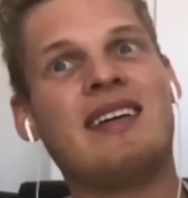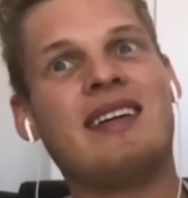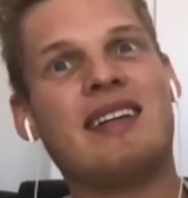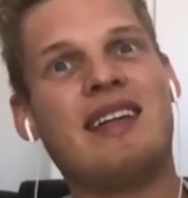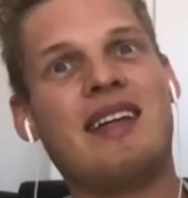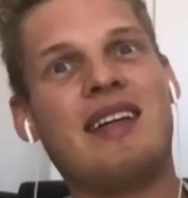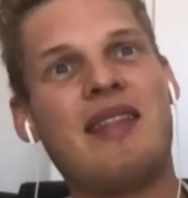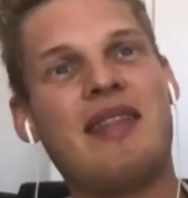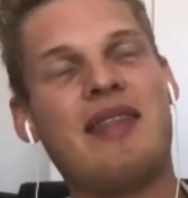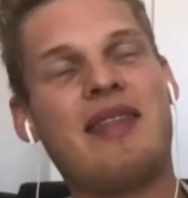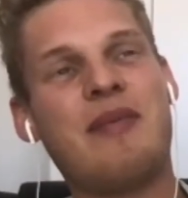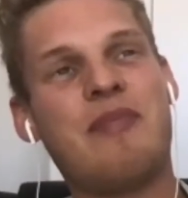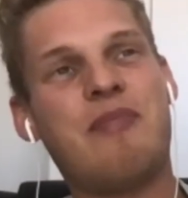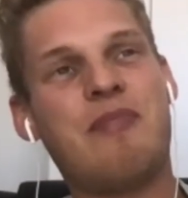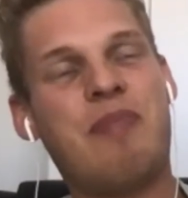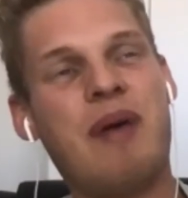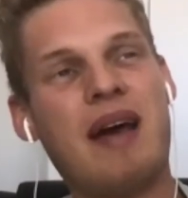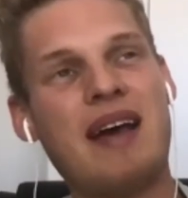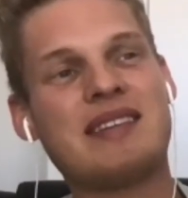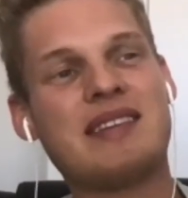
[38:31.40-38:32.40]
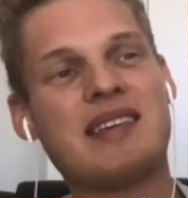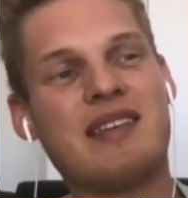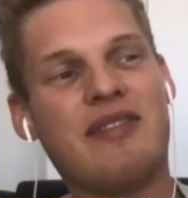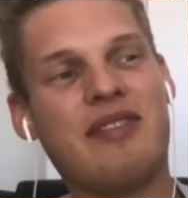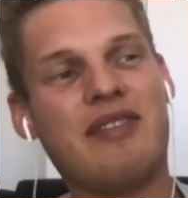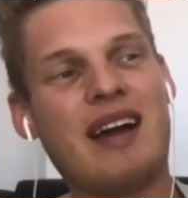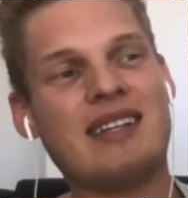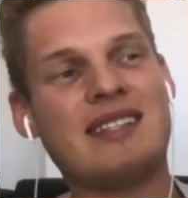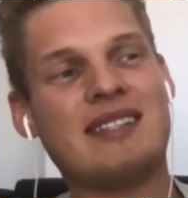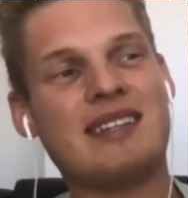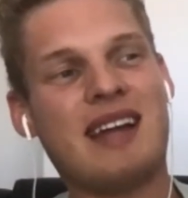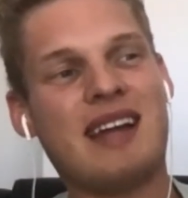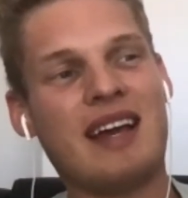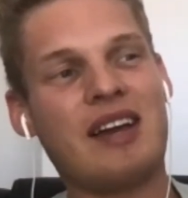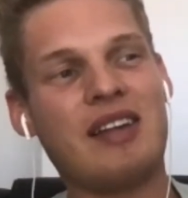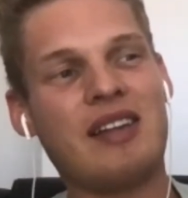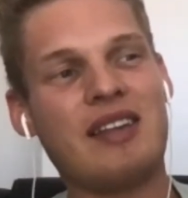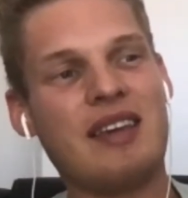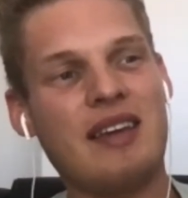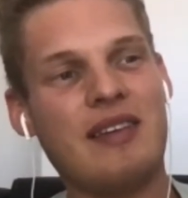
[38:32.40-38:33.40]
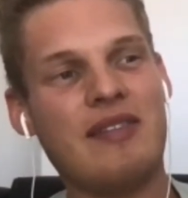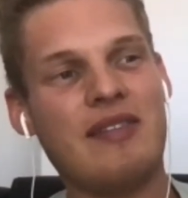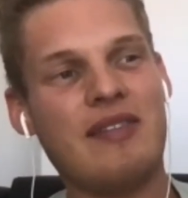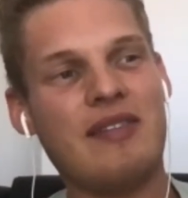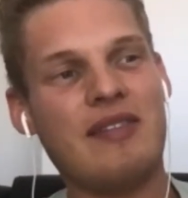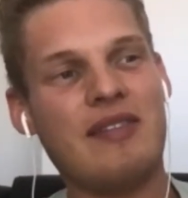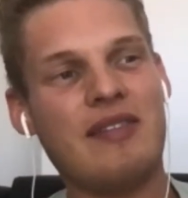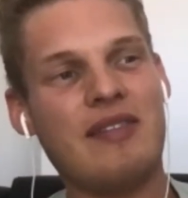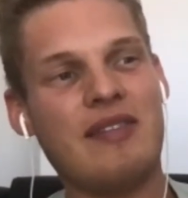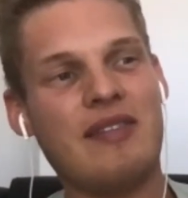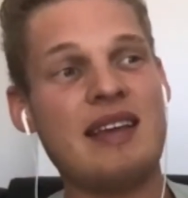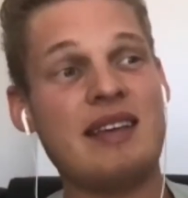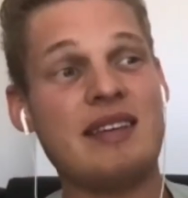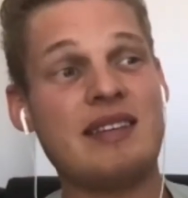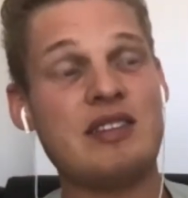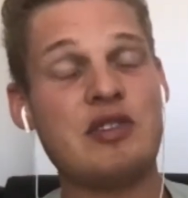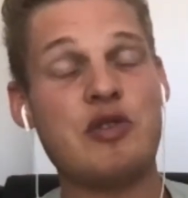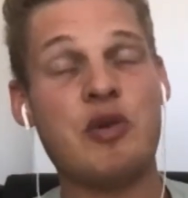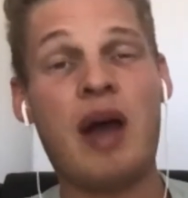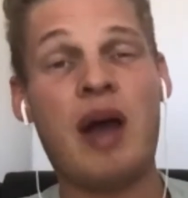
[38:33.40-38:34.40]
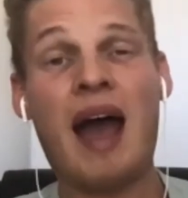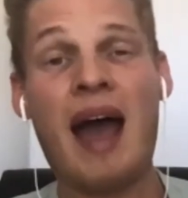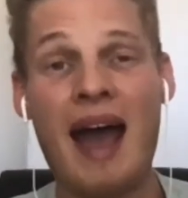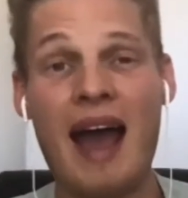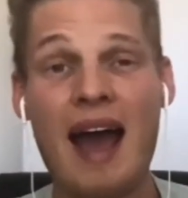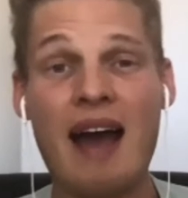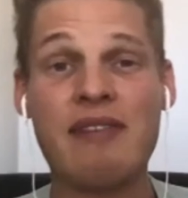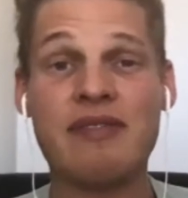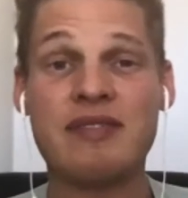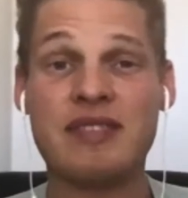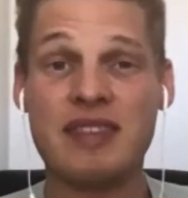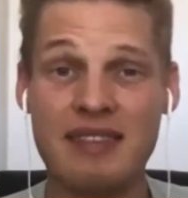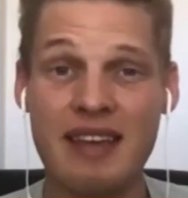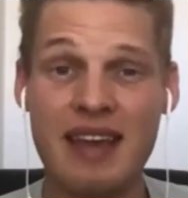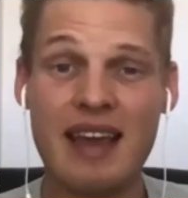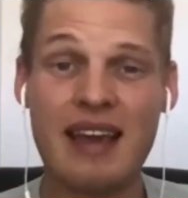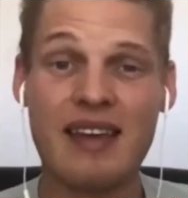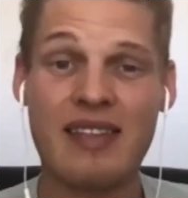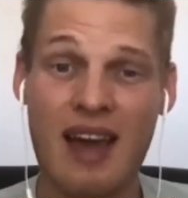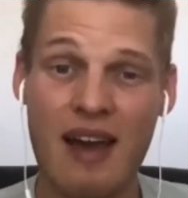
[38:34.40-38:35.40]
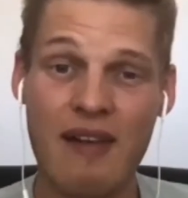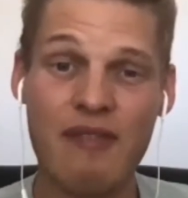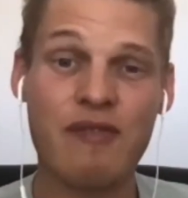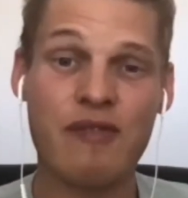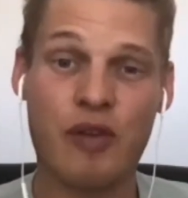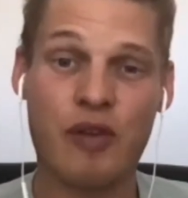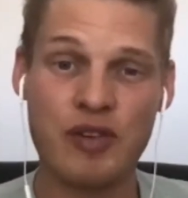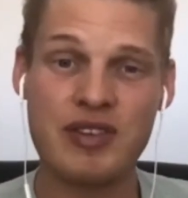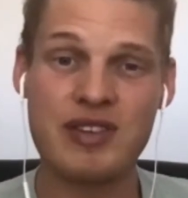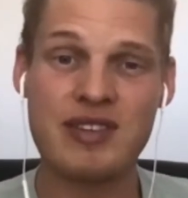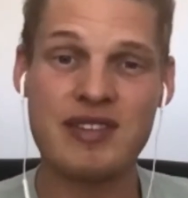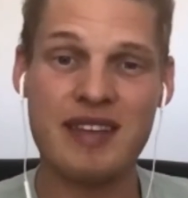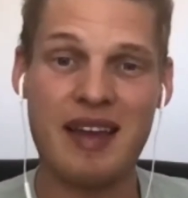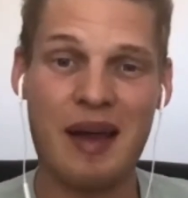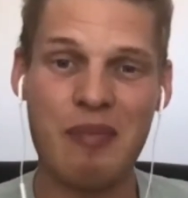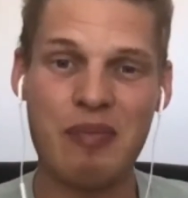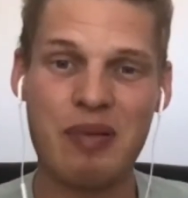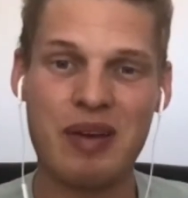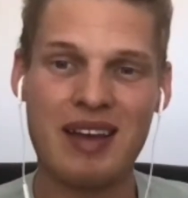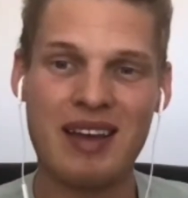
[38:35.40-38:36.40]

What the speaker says: the best advice that I could give them is you have to take that first step.